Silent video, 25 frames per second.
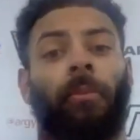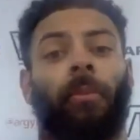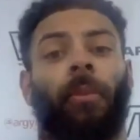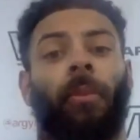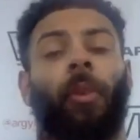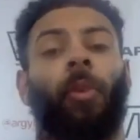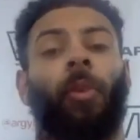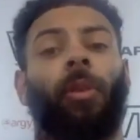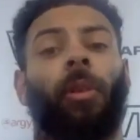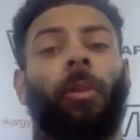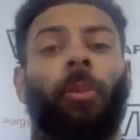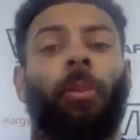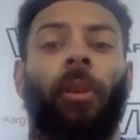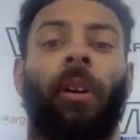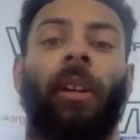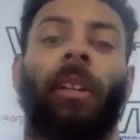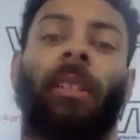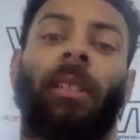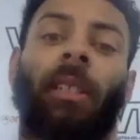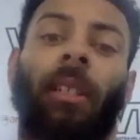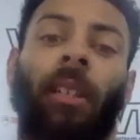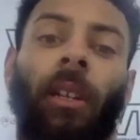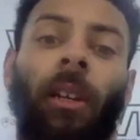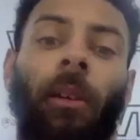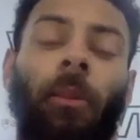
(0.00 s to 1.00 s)
All the
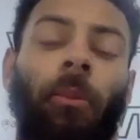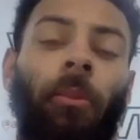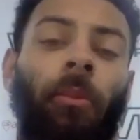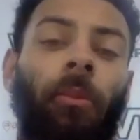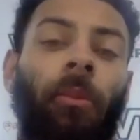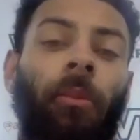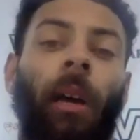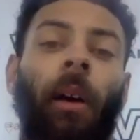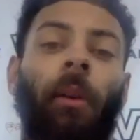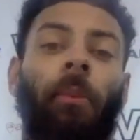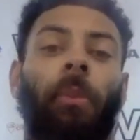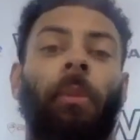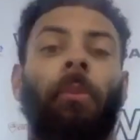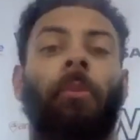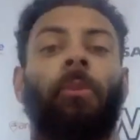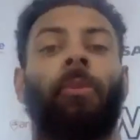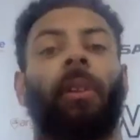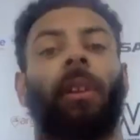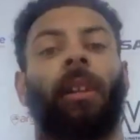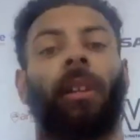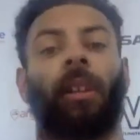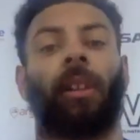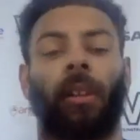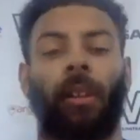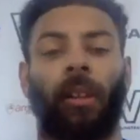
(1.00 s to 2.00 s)
boys here have been
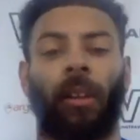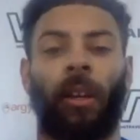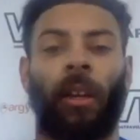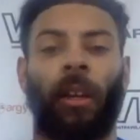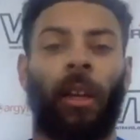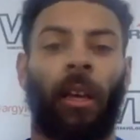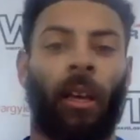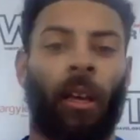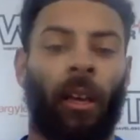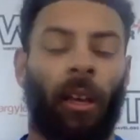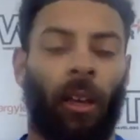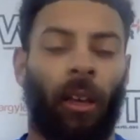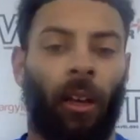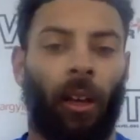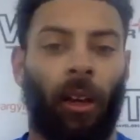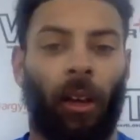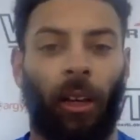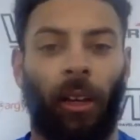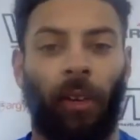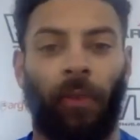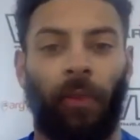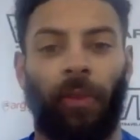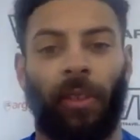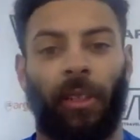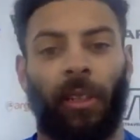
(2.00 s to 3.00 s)
brilliant.
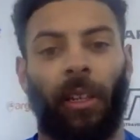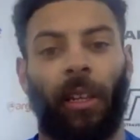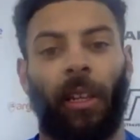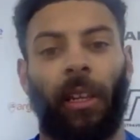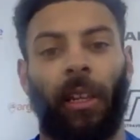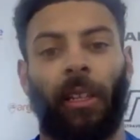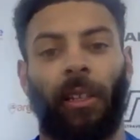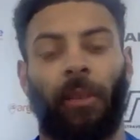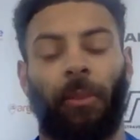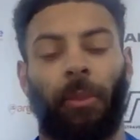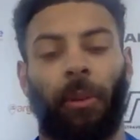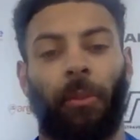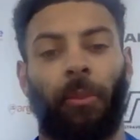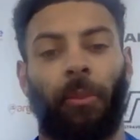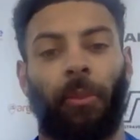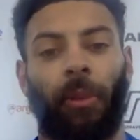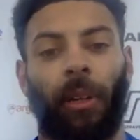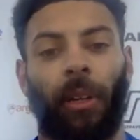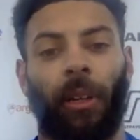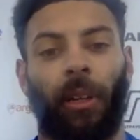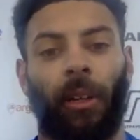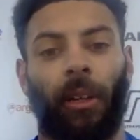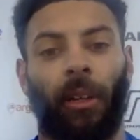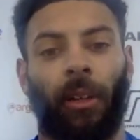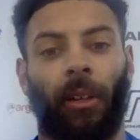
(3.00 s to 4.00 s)
The facilities have been
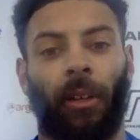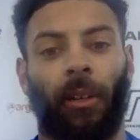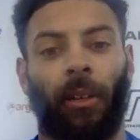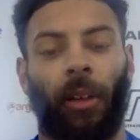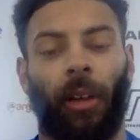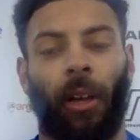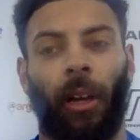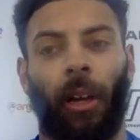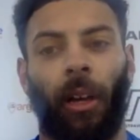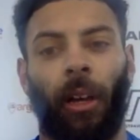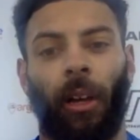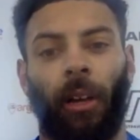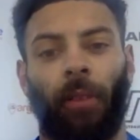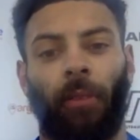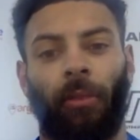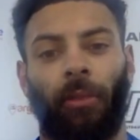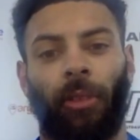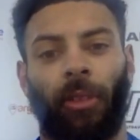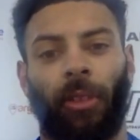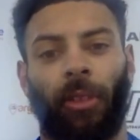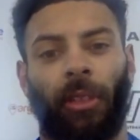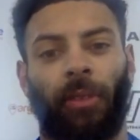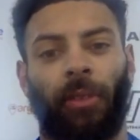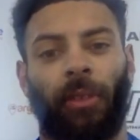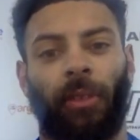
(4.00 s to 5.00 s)
brilliant. And
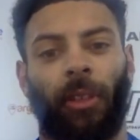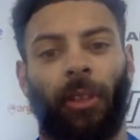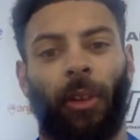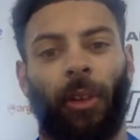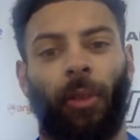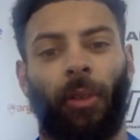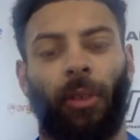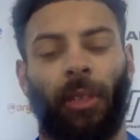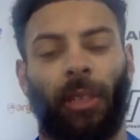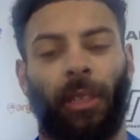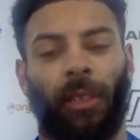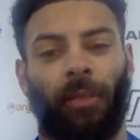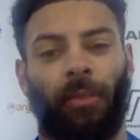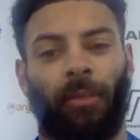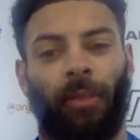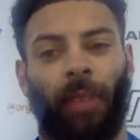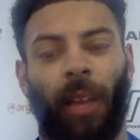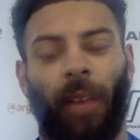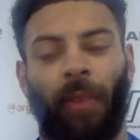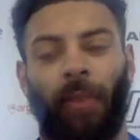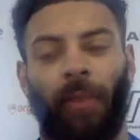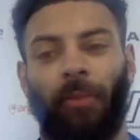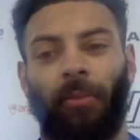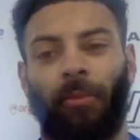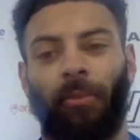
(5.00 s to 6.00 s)
just the results
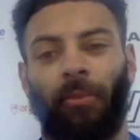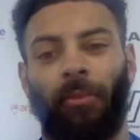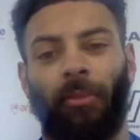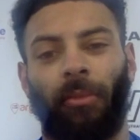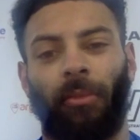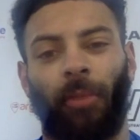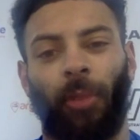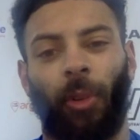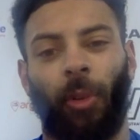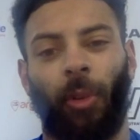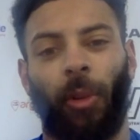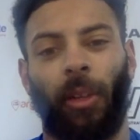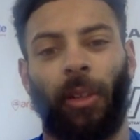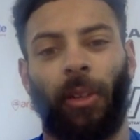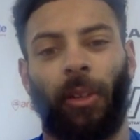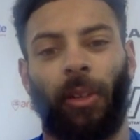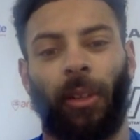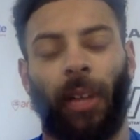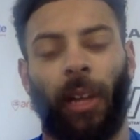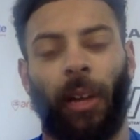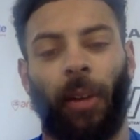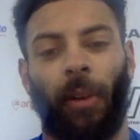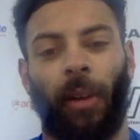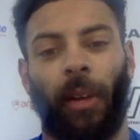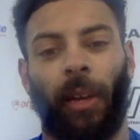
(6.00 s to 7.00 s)
haven't always gone
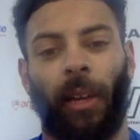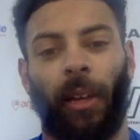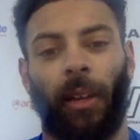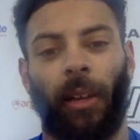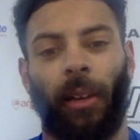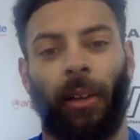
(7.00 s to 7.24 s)
our way.